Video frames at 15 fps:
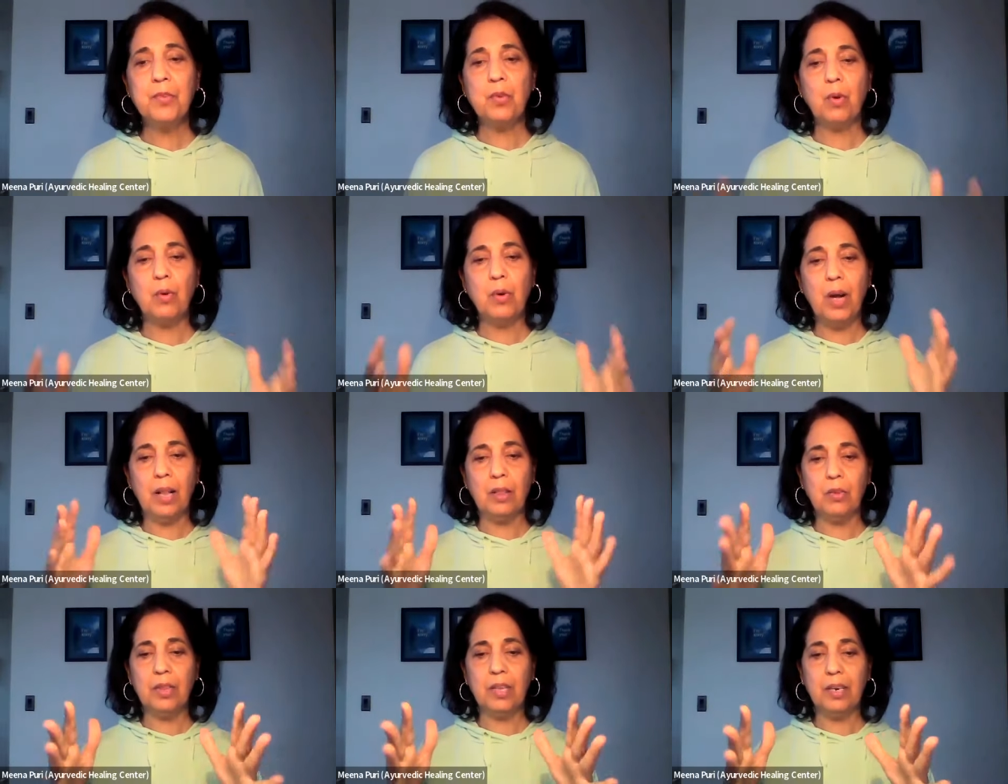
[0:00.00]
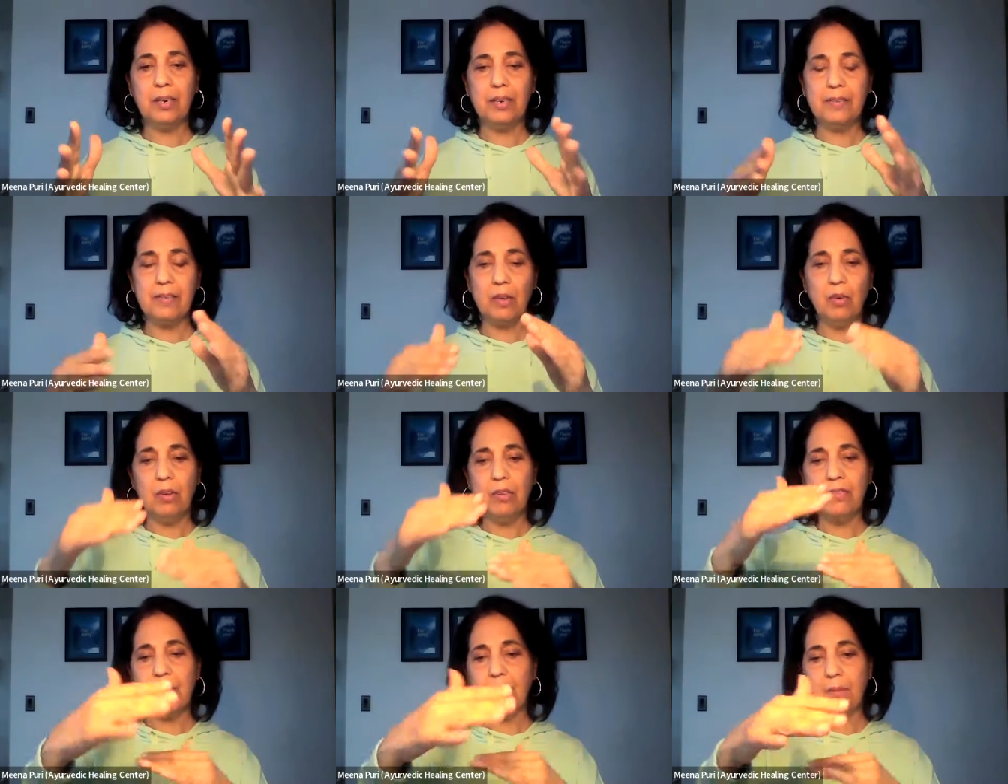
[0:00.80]
So although there is a
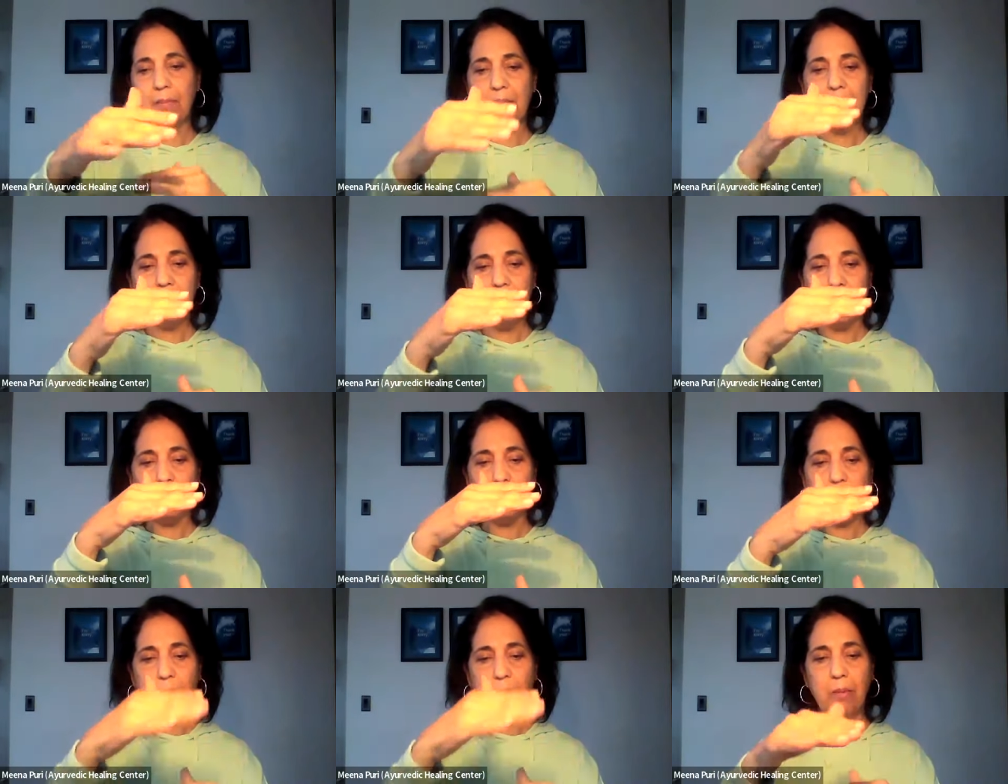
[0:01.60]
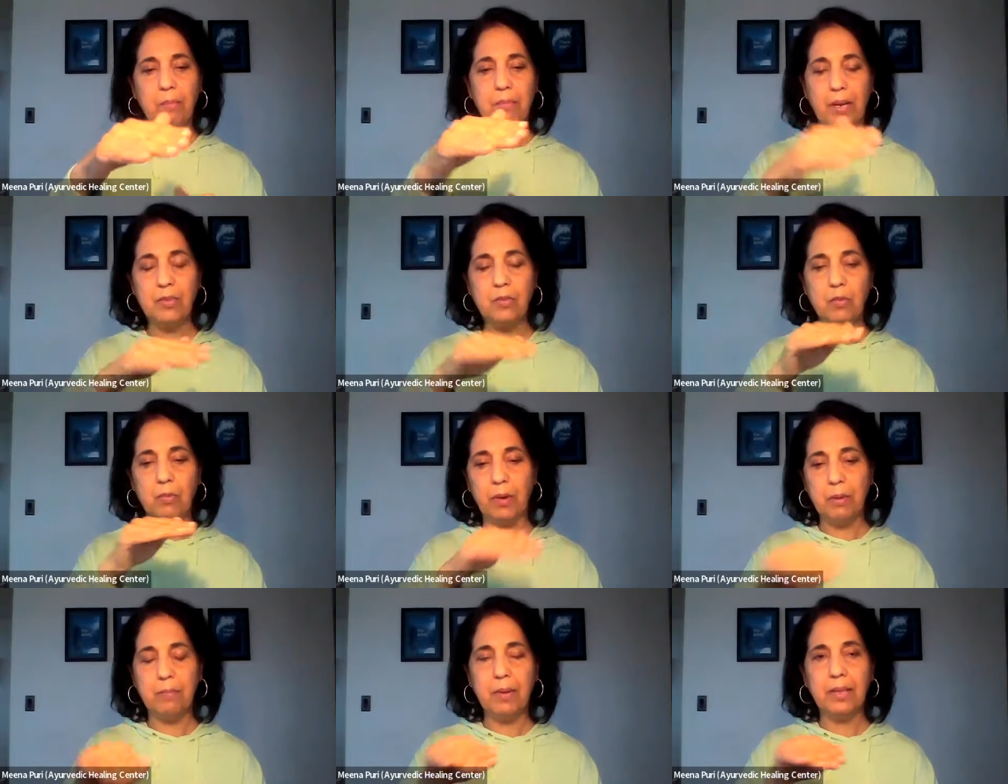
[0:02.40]
whole syllabus, you know, 12 months,
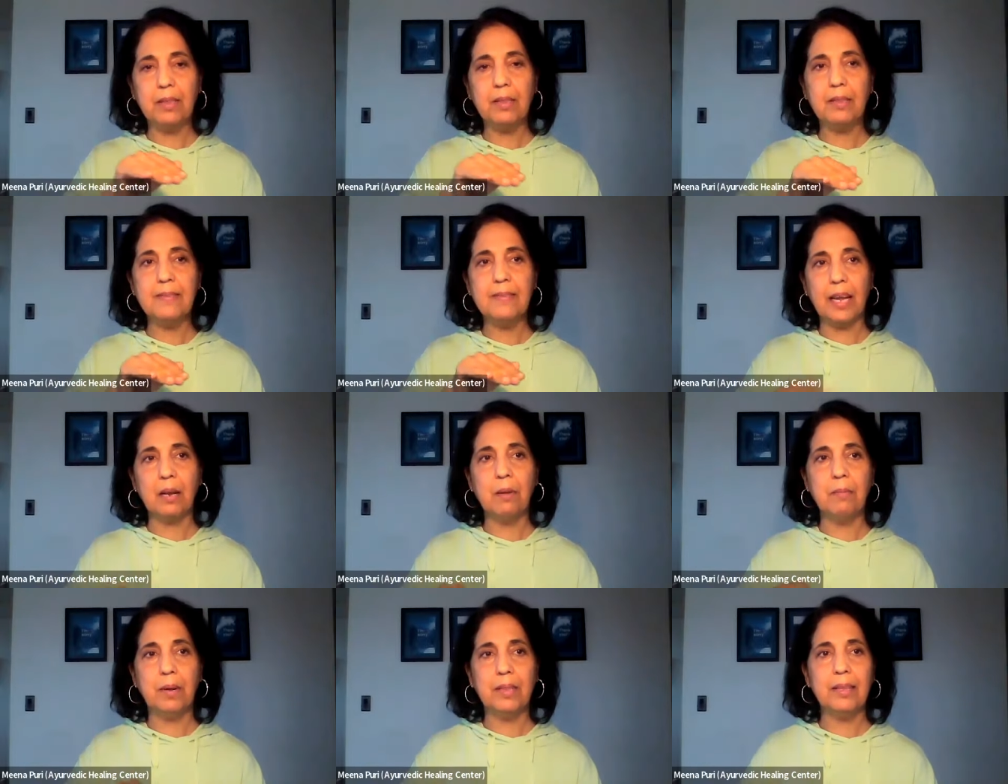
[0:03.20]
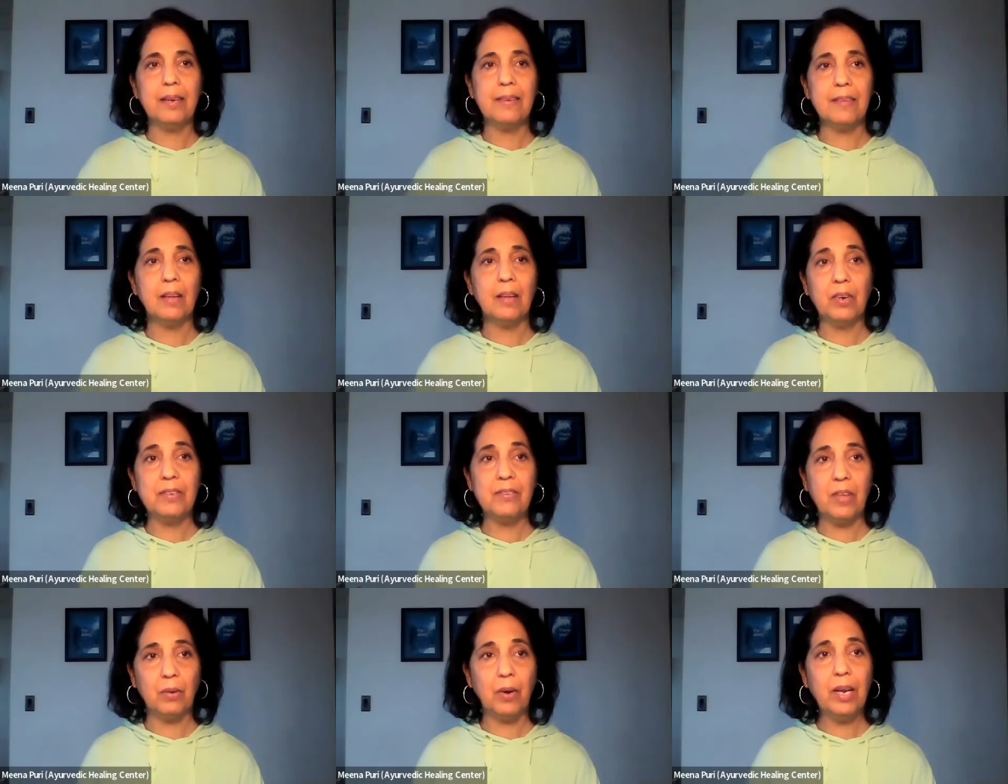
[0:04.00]
one month, second month, etc.,
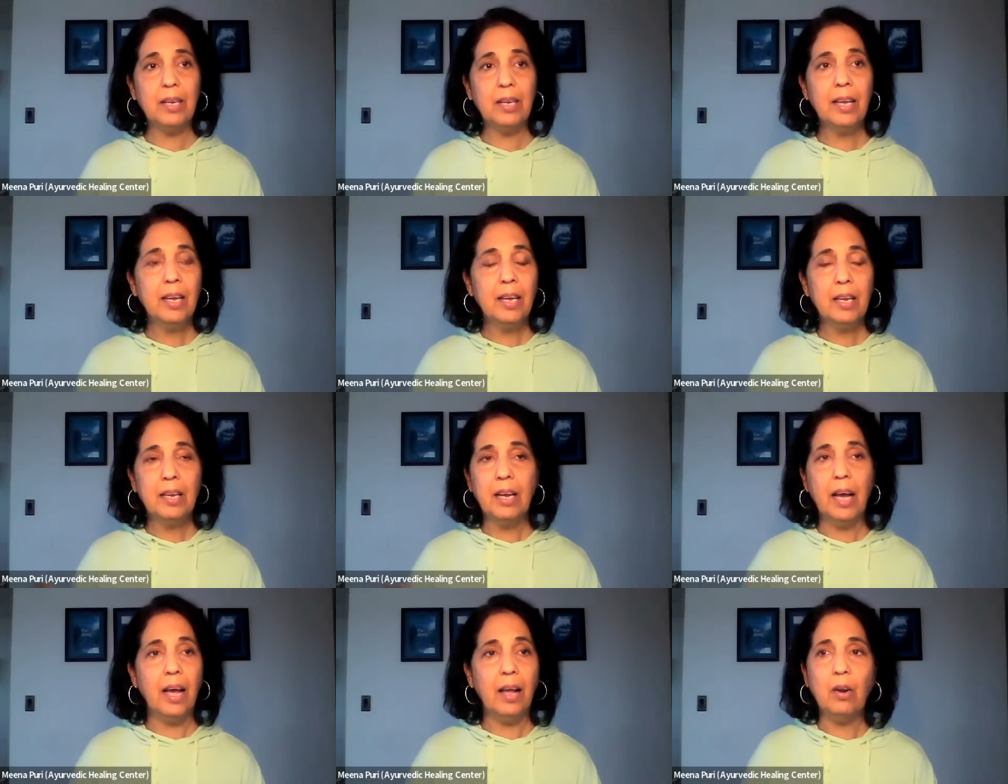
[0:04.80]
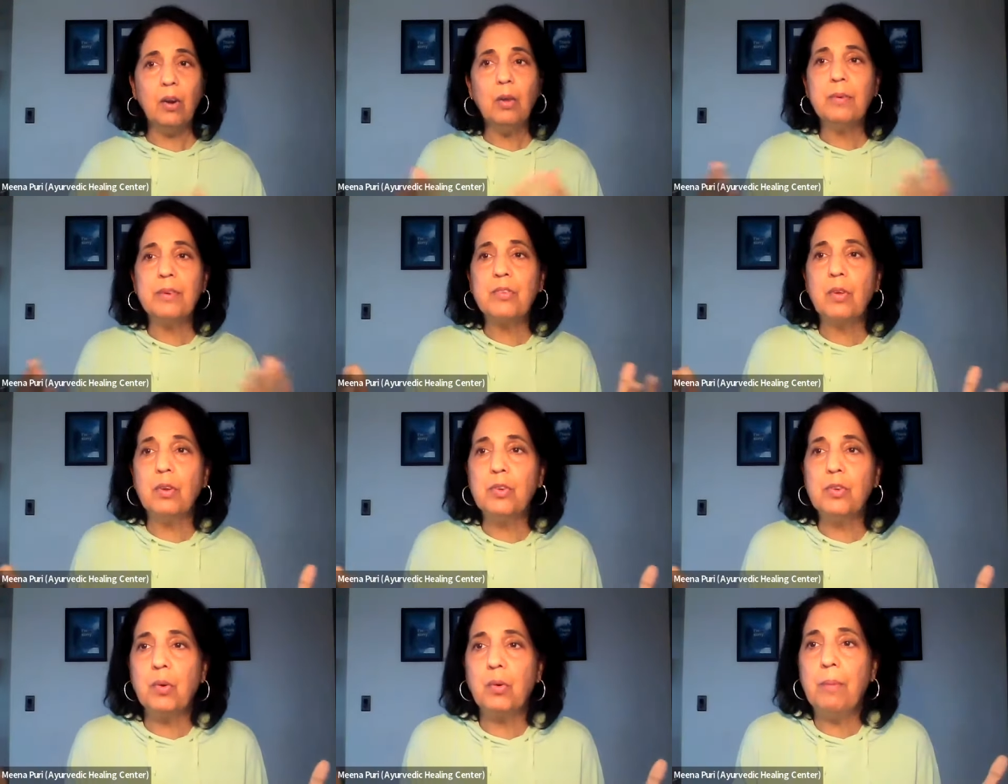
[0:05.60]
etc., I don't know what's
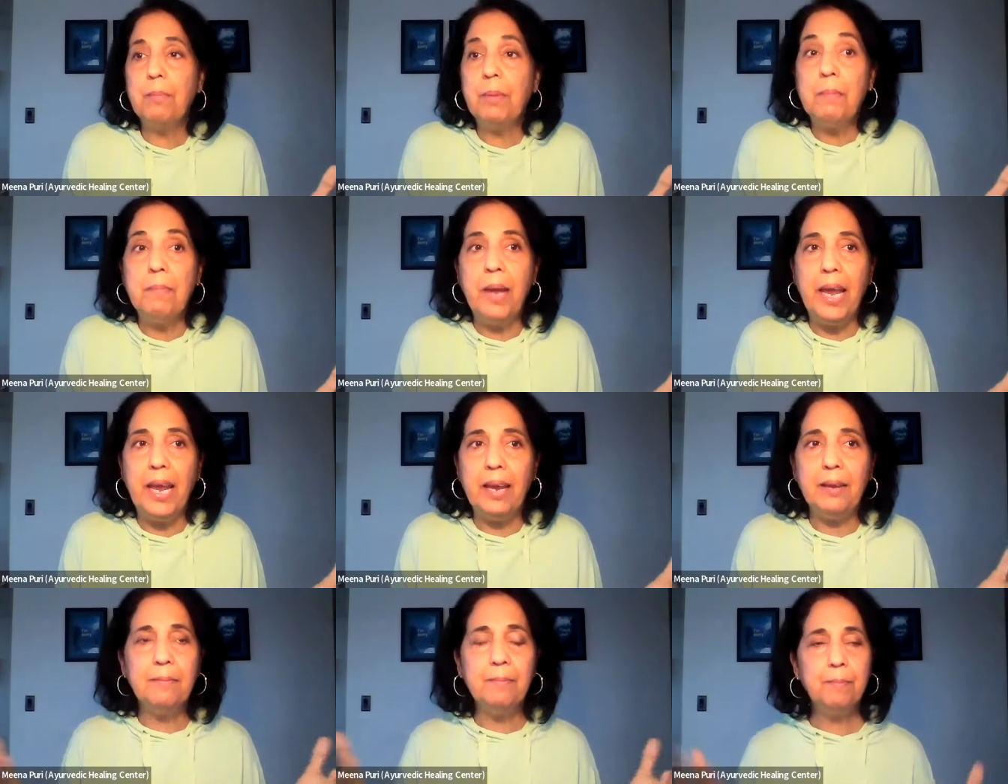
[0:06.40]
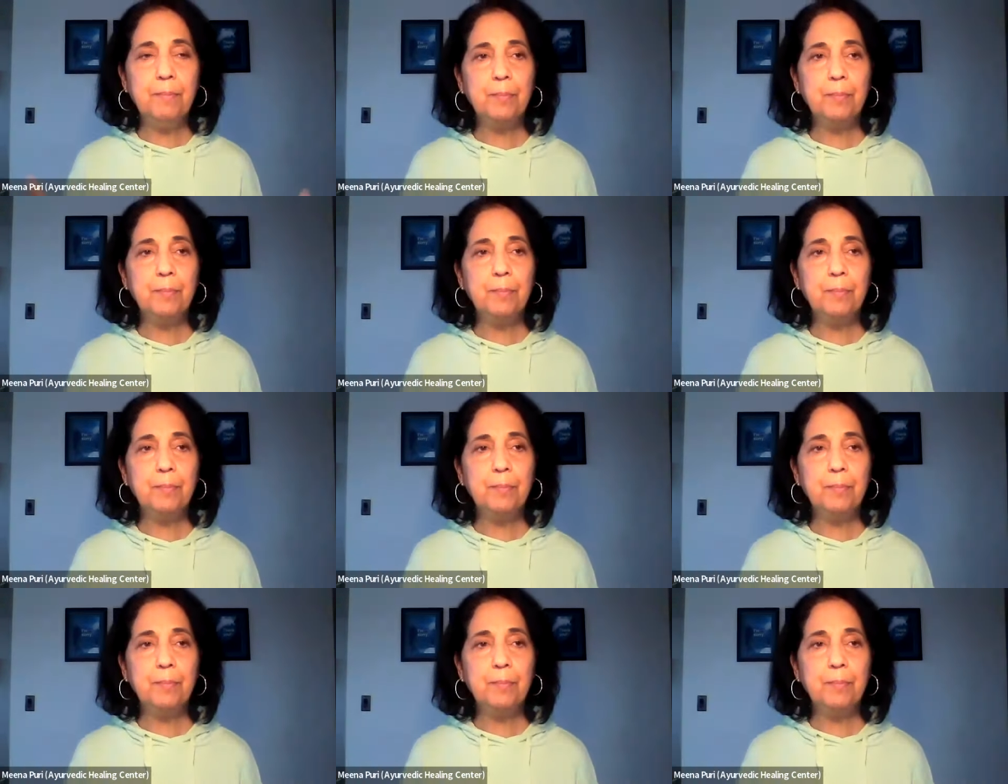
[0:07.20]
going to show up in May.